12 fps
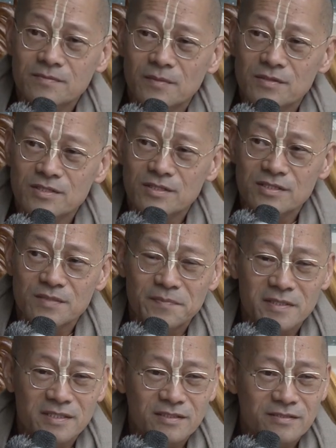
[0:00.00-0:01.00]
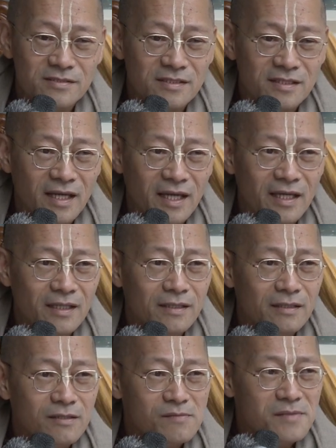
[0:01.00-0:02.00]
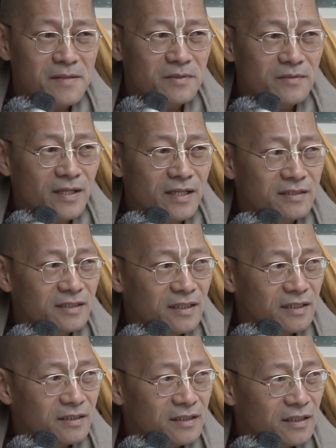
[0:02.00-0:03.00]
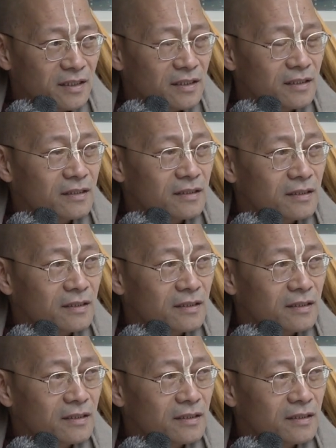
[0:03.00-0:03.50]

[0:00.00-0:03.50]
most auspicious day commemorating the